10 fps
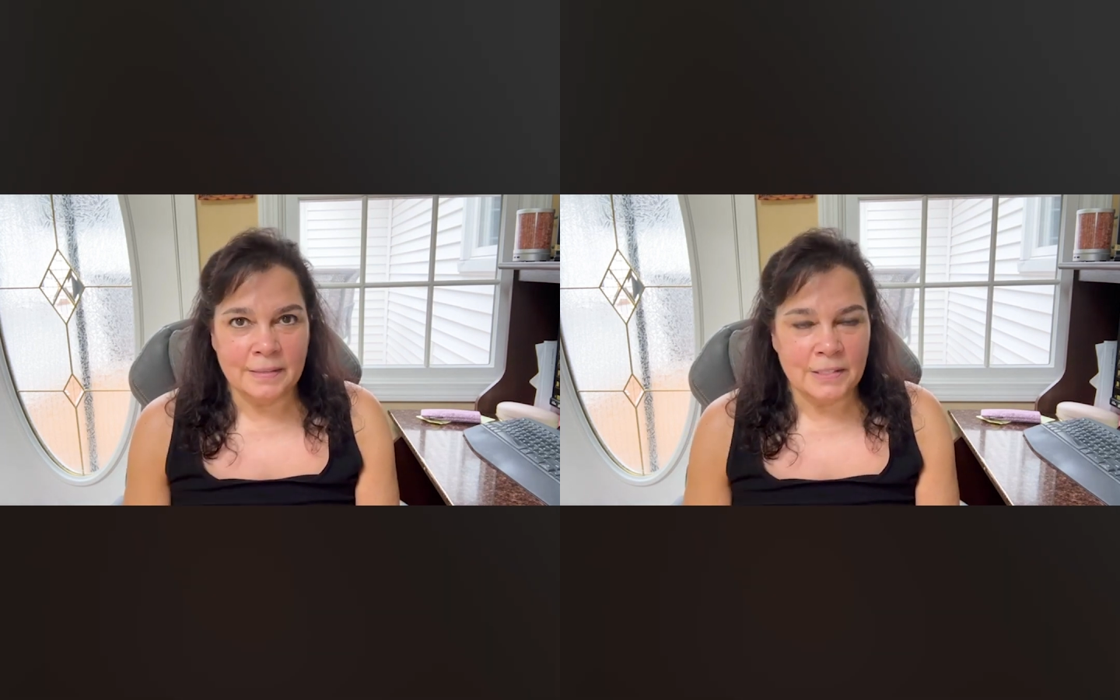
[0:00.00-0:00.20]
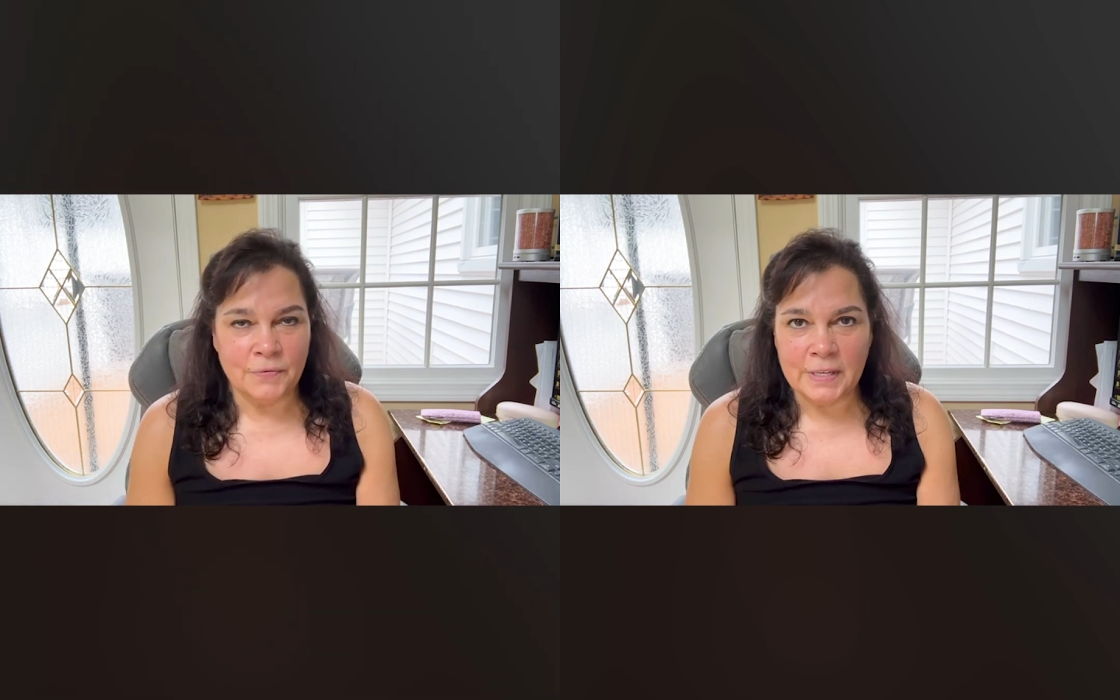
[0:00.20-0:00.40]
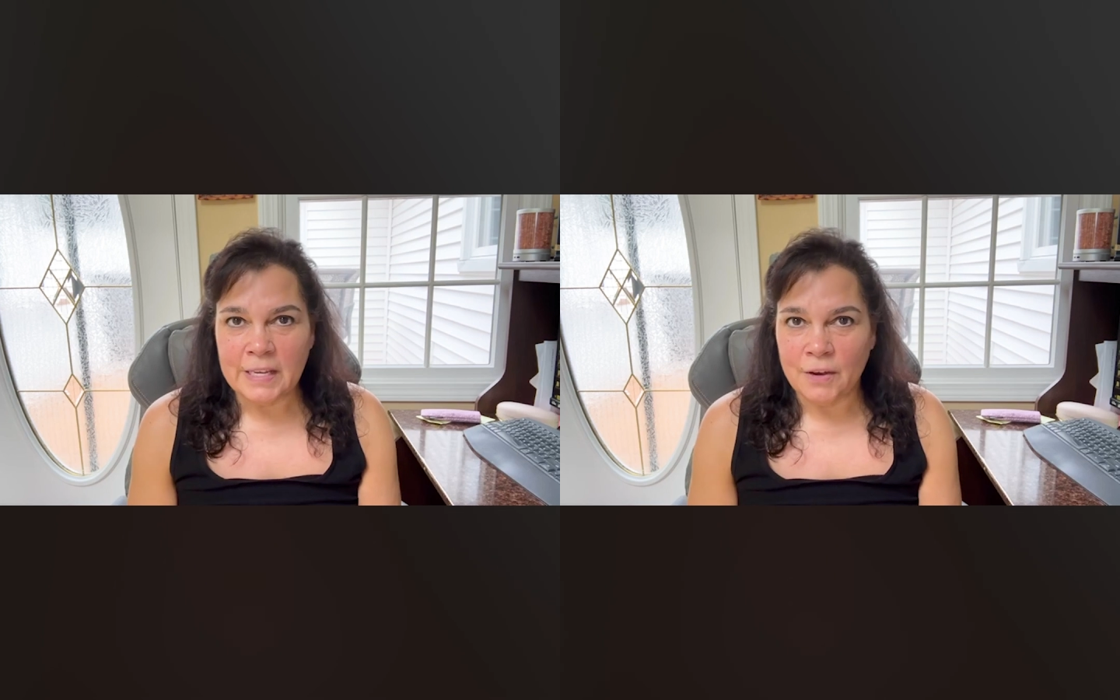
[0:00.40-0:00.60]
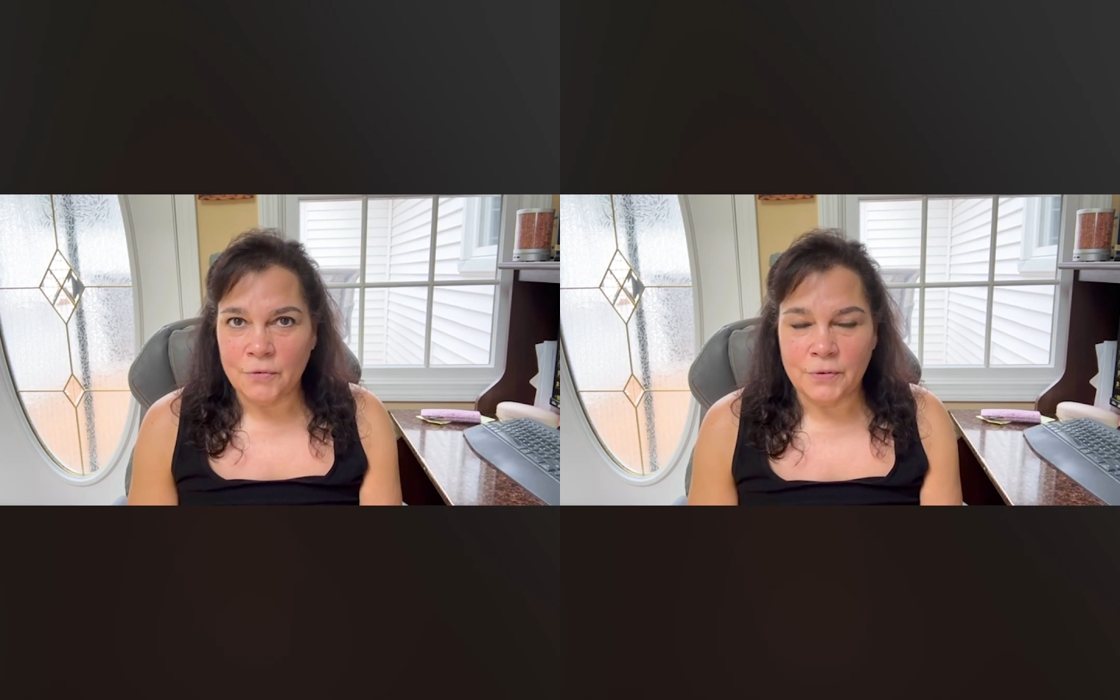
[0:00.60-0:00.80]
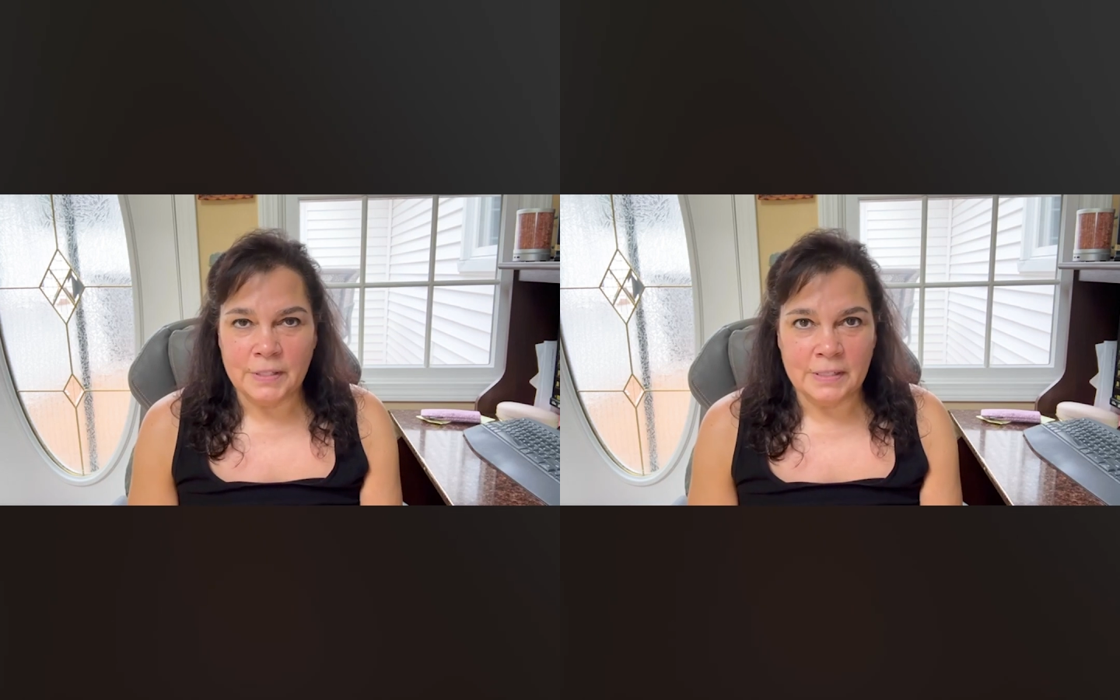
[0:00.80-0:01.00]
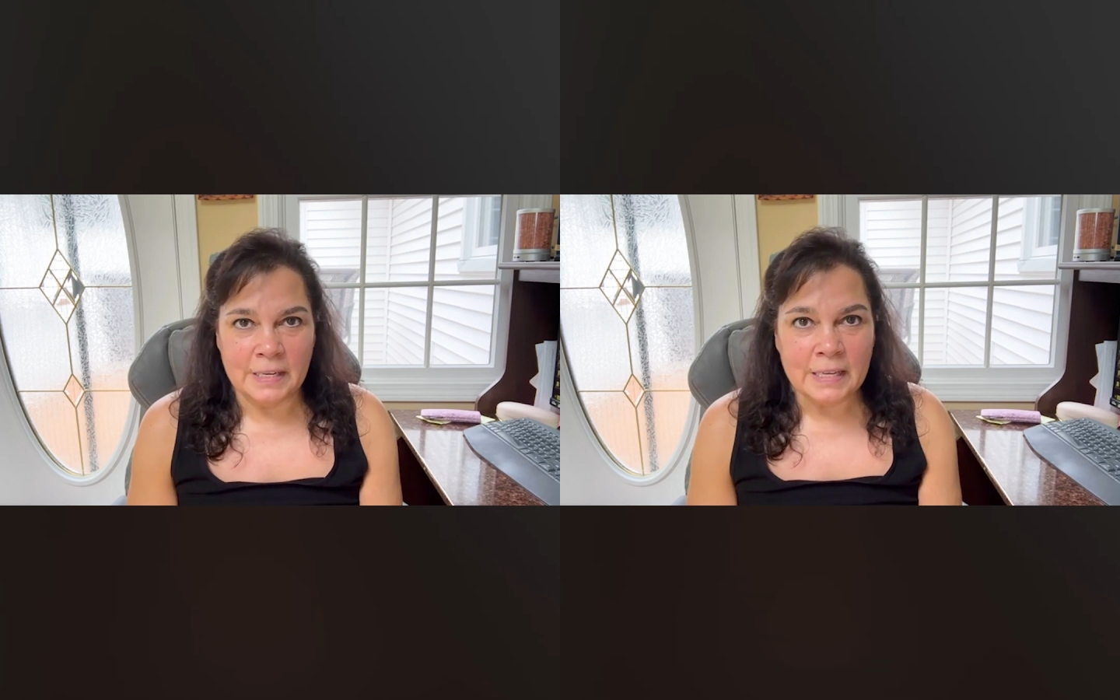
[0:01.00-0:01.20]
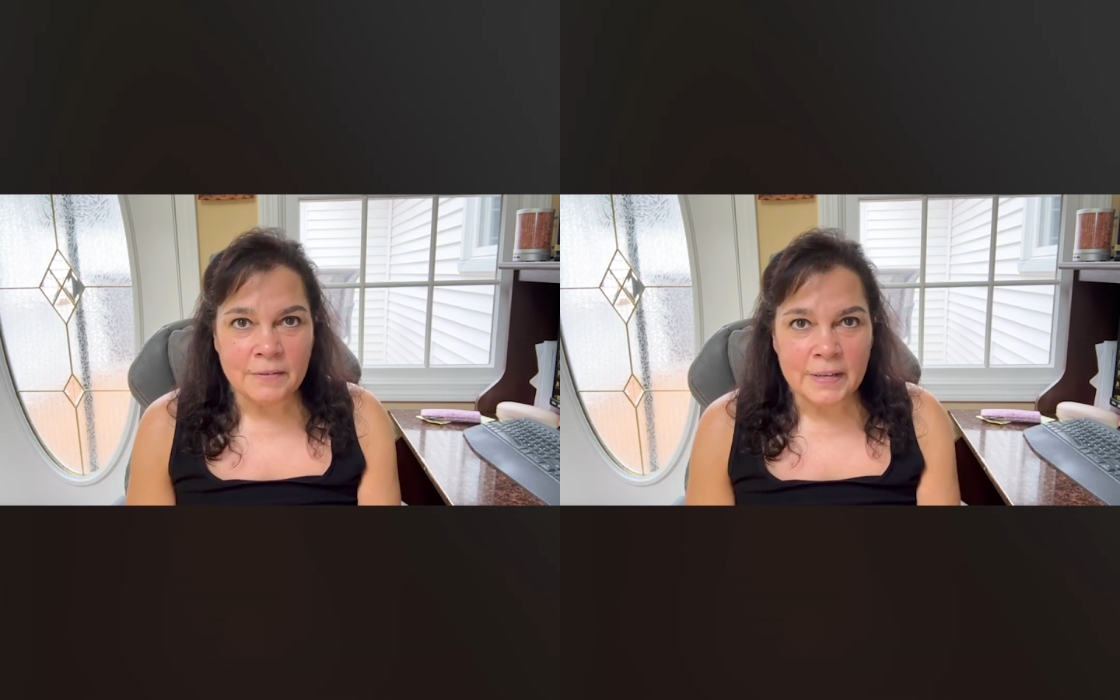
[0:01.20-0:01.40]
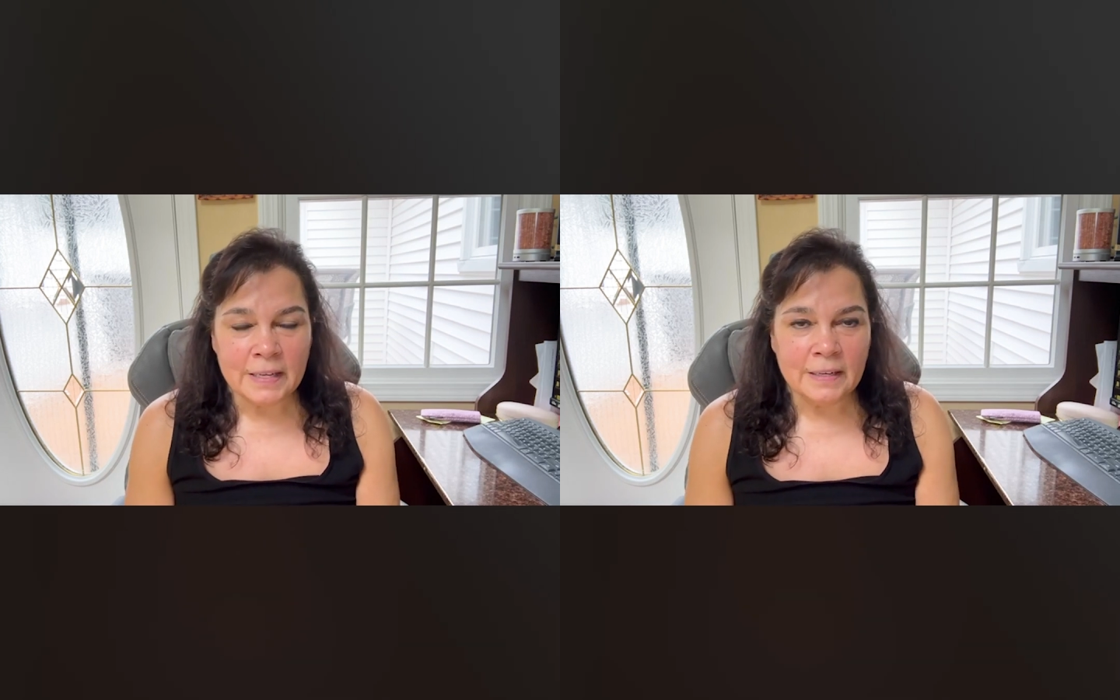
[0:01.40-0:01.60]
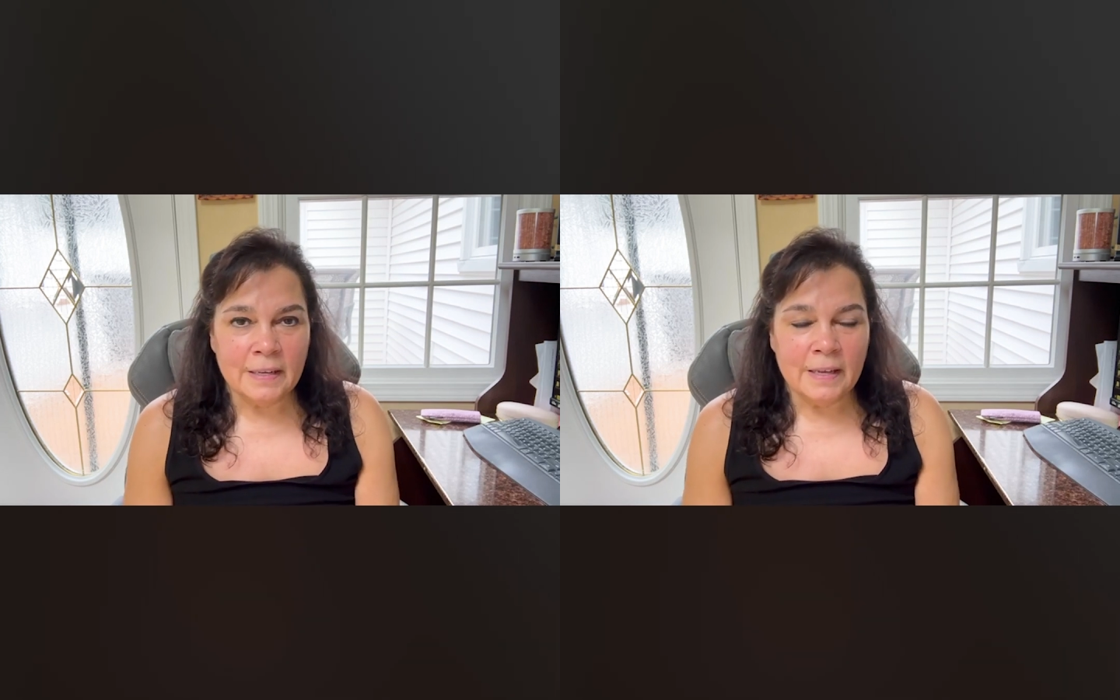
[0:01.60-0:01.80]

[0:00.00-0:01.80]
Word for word: this video for the need of it